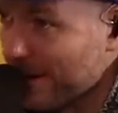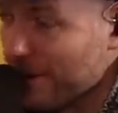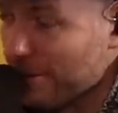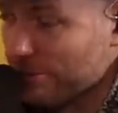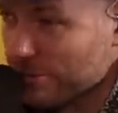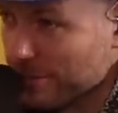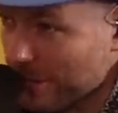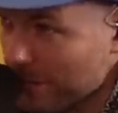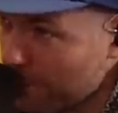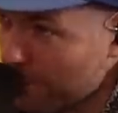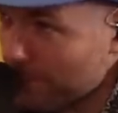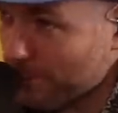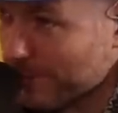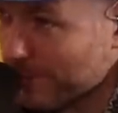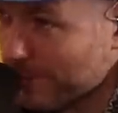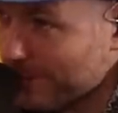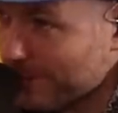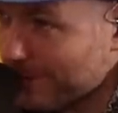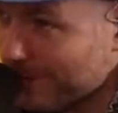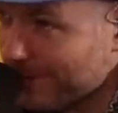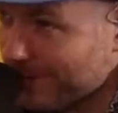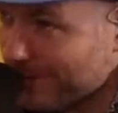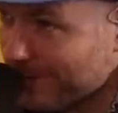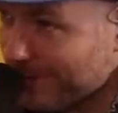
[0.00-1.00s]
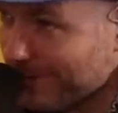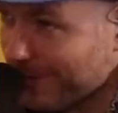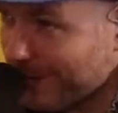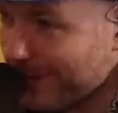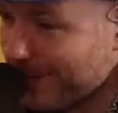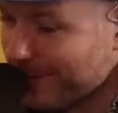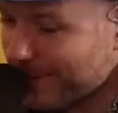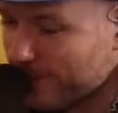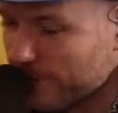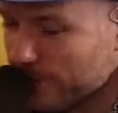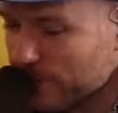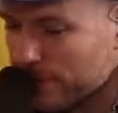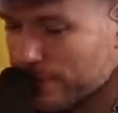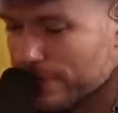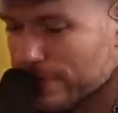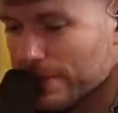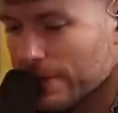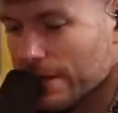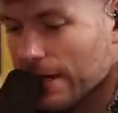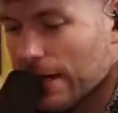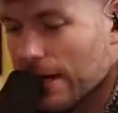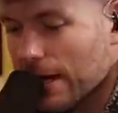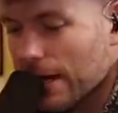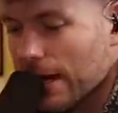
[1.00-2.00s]
It was cool. Right?
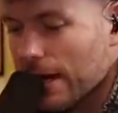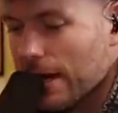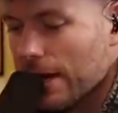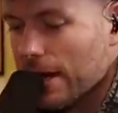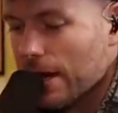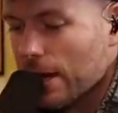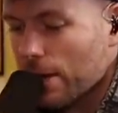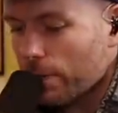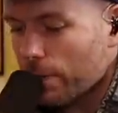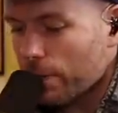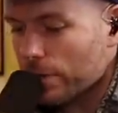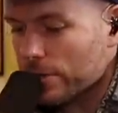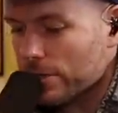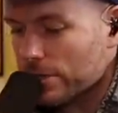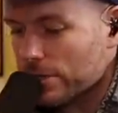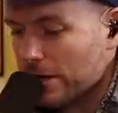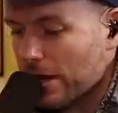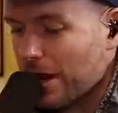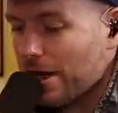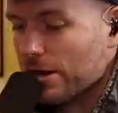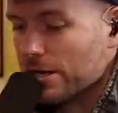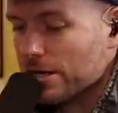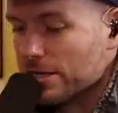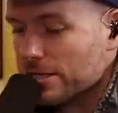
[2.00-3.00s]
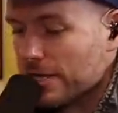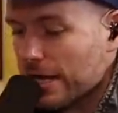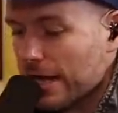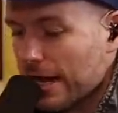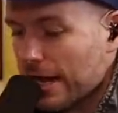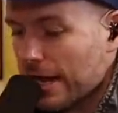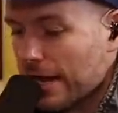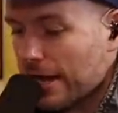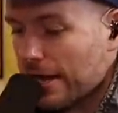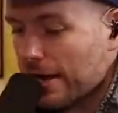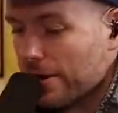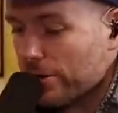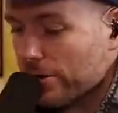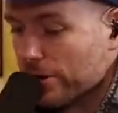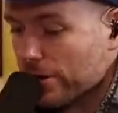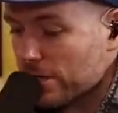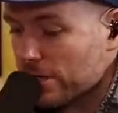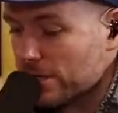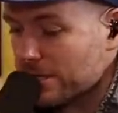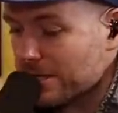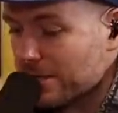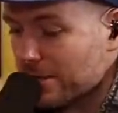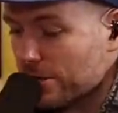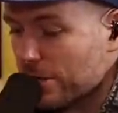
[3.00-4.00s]
But dogs are
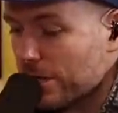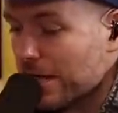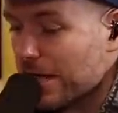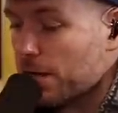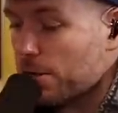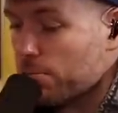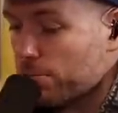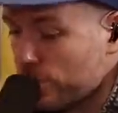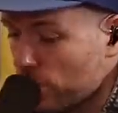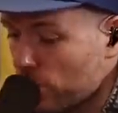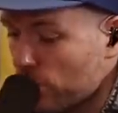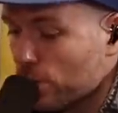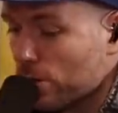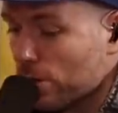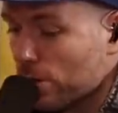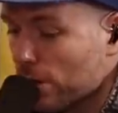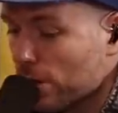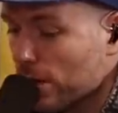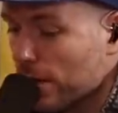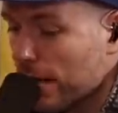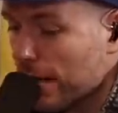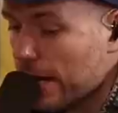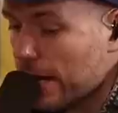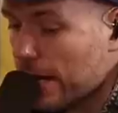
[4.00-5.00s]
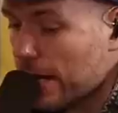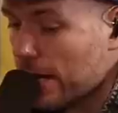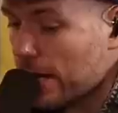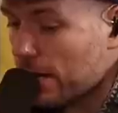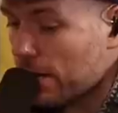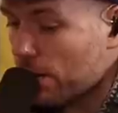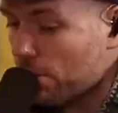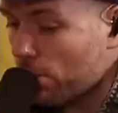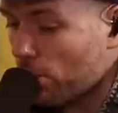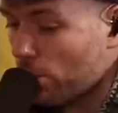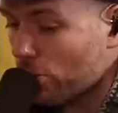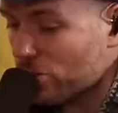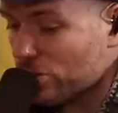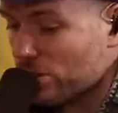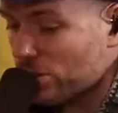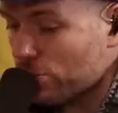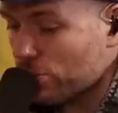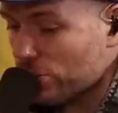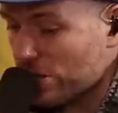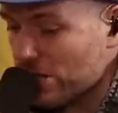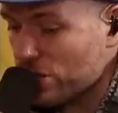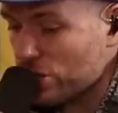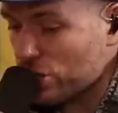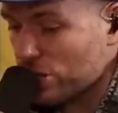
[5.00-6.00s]
considered impure in
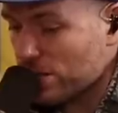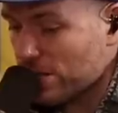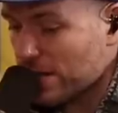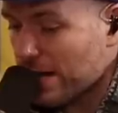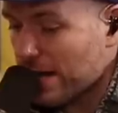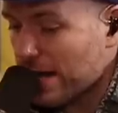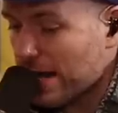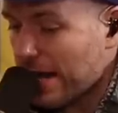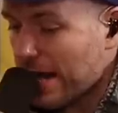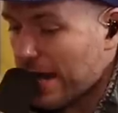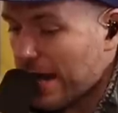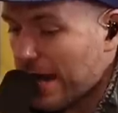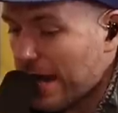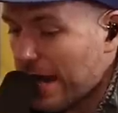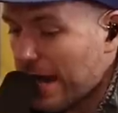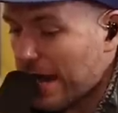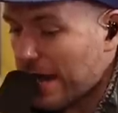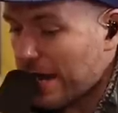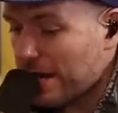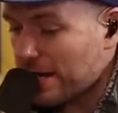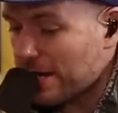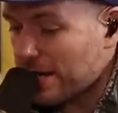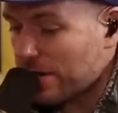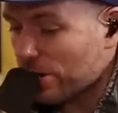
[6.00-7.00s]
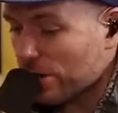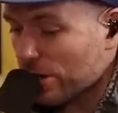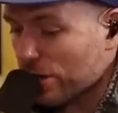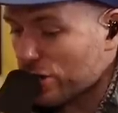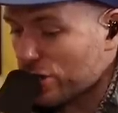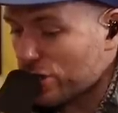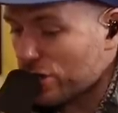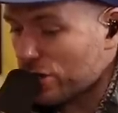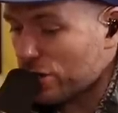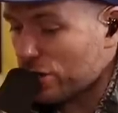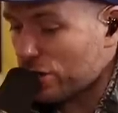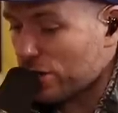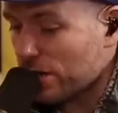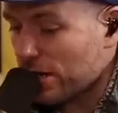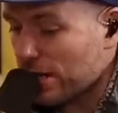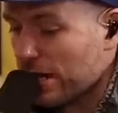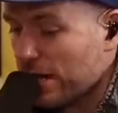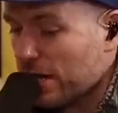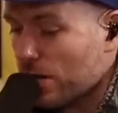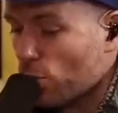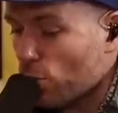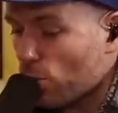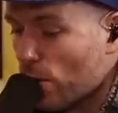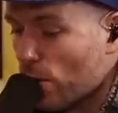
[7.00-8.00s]
Muslim tradition. And they're considered
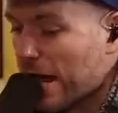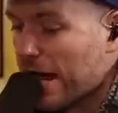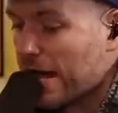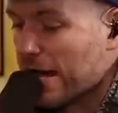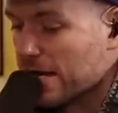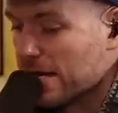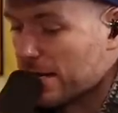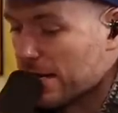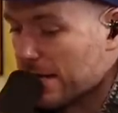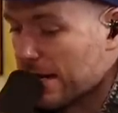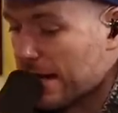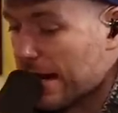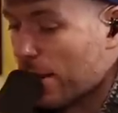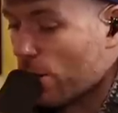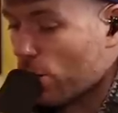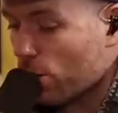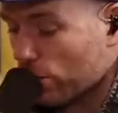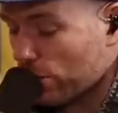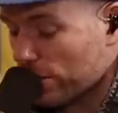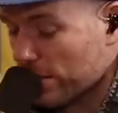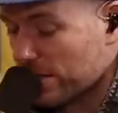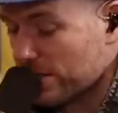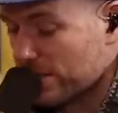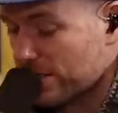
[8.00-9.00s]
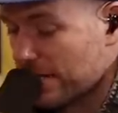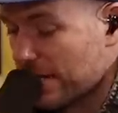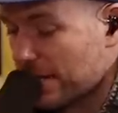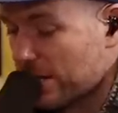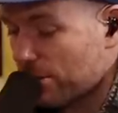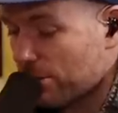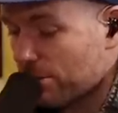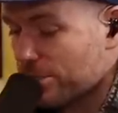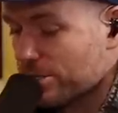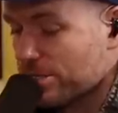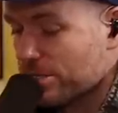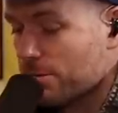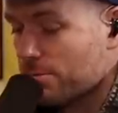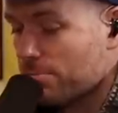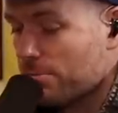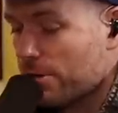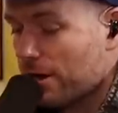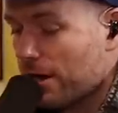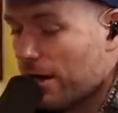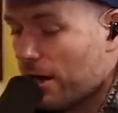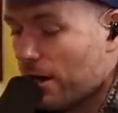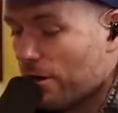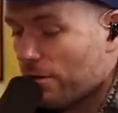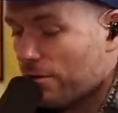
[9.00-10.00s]
in Iran now, they say, they're a
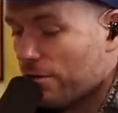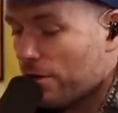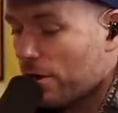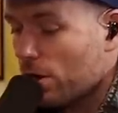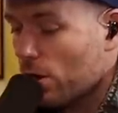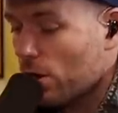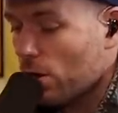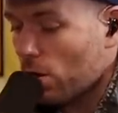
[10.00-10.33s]
symbol of